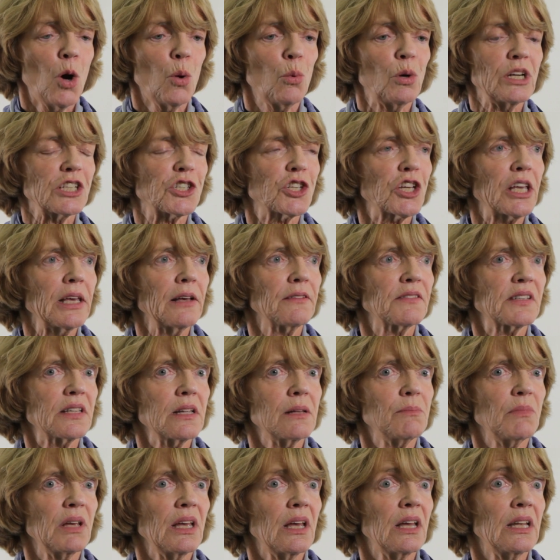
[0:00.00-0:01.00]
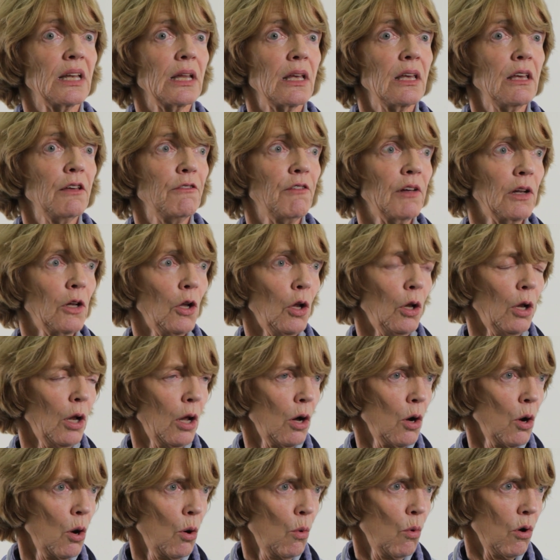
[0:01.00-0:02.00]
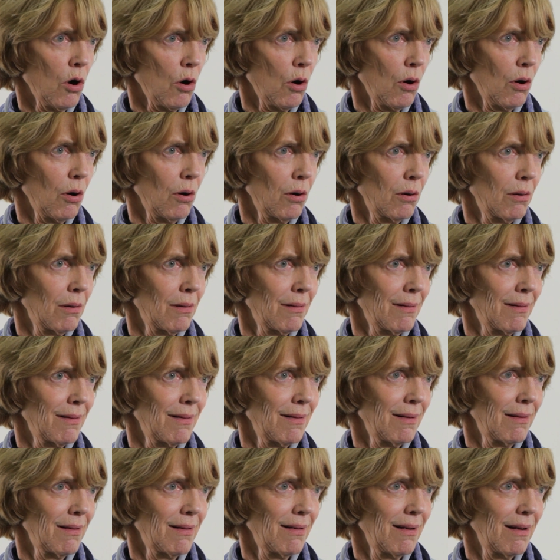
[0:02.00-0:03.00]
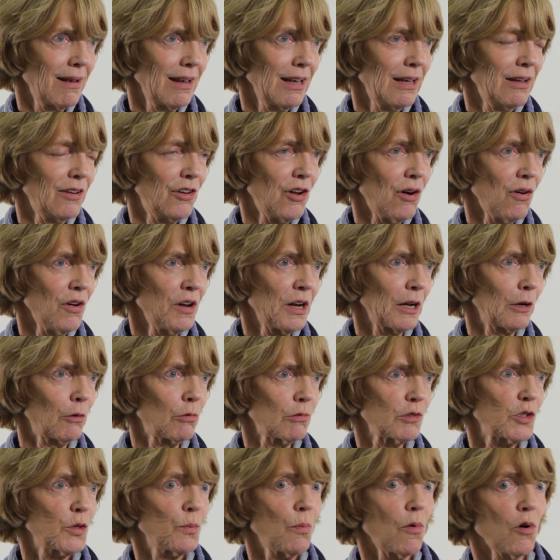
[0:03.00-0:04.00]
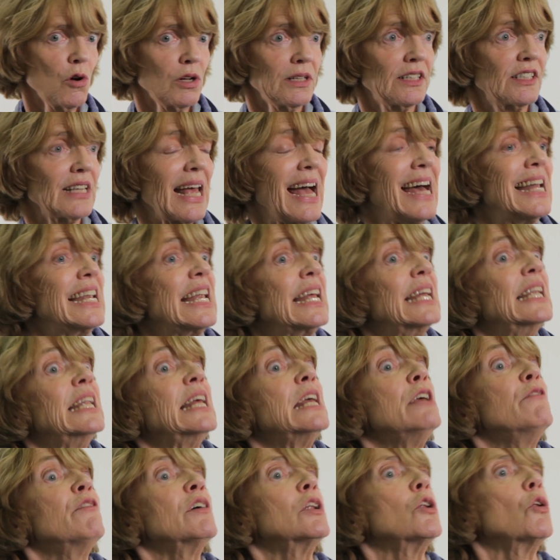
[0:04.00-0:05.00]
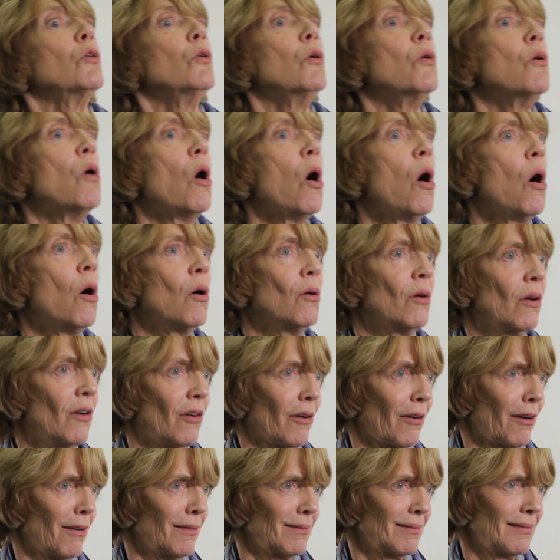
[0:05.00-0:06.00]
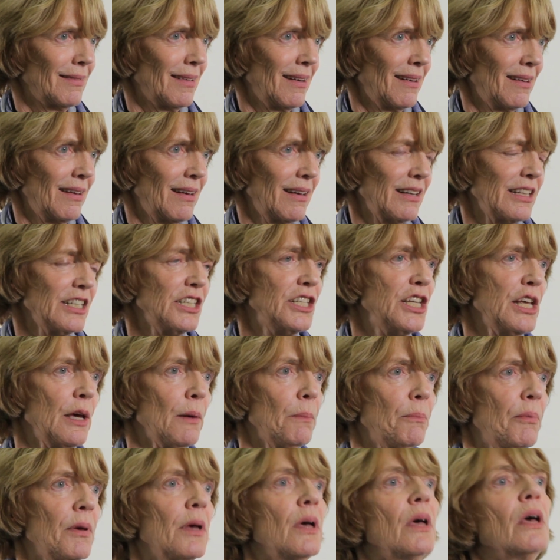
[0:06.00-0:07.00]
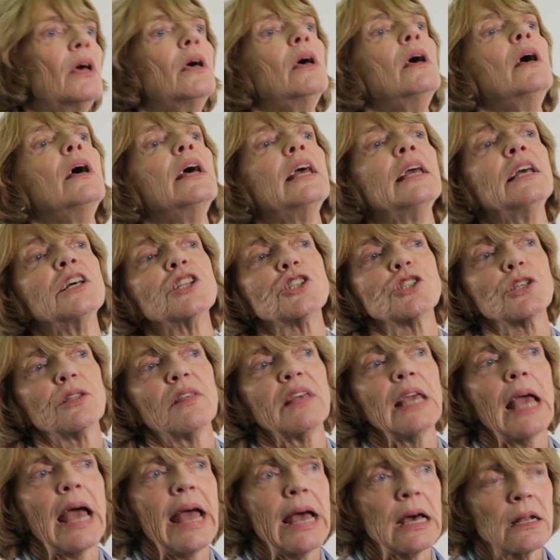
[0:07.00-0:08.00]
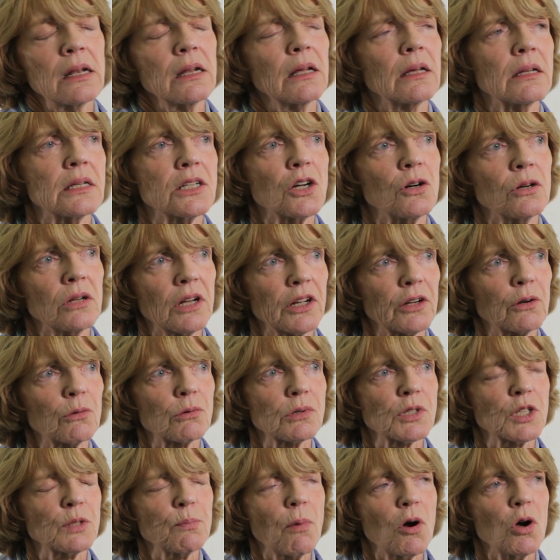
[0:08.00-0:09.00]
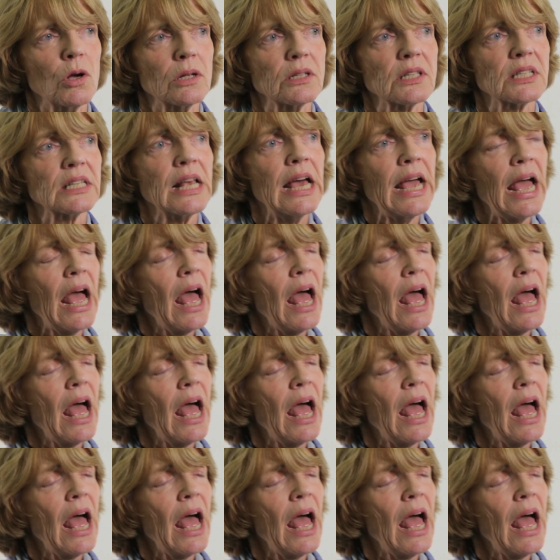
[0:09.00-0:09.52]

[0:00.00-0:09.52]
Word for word: which gives them an even lower hedonic response and an even longer dip into the anhedonic response.